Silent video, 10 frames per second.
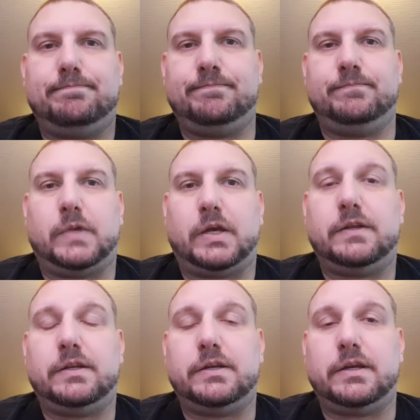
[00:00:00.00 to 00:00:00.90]

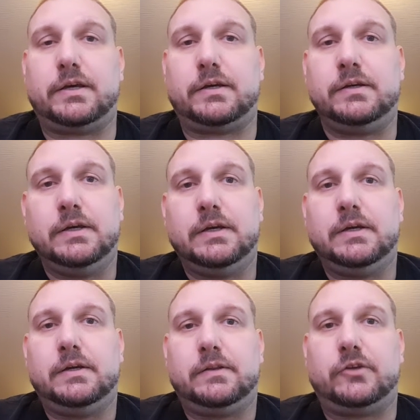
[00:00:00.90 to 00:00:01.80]
And then
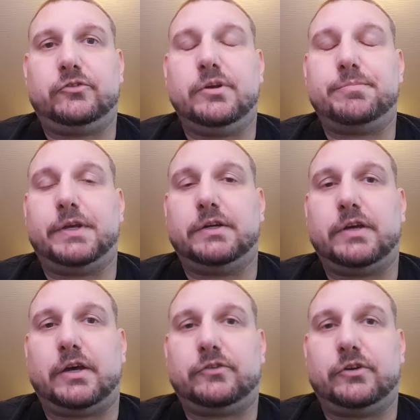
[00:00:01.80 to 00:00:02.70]
they snipped the
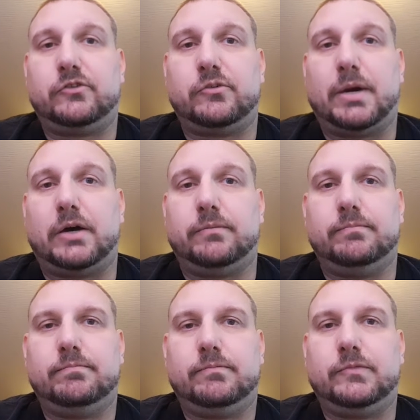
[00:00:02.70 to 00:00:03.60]
intestines about
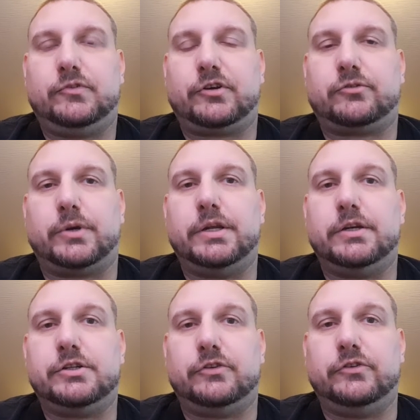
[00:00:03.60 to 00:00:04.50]
6 or
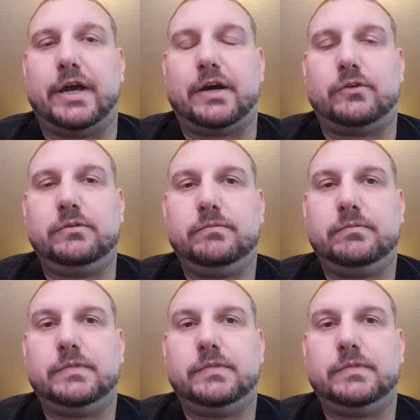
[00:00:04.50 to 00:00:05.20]
8 inches down,